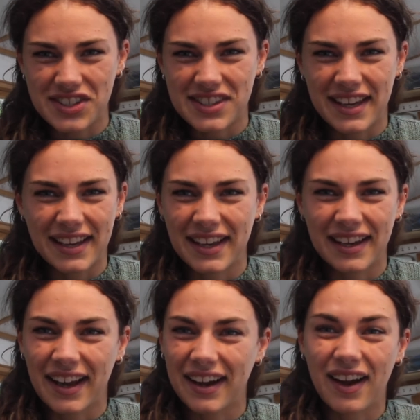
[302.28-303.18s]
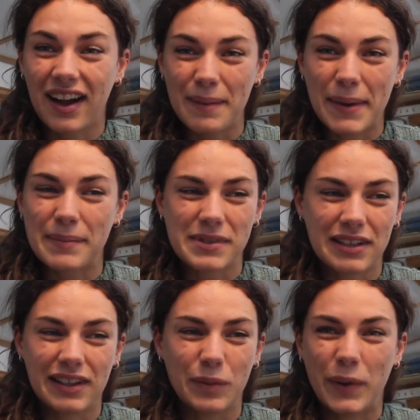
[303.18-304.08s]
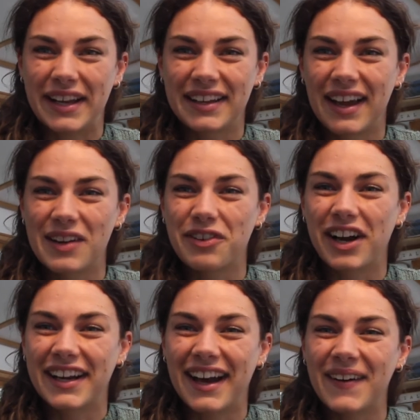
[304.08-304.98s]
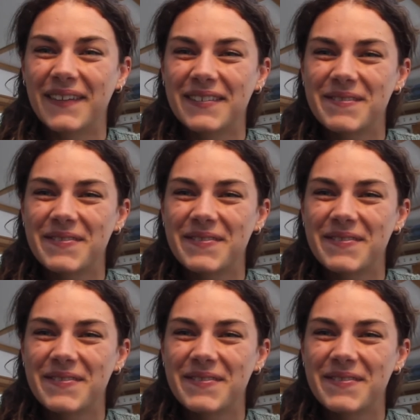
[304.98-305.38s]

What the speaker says: just thinking, like, I am absolutely winning life right now.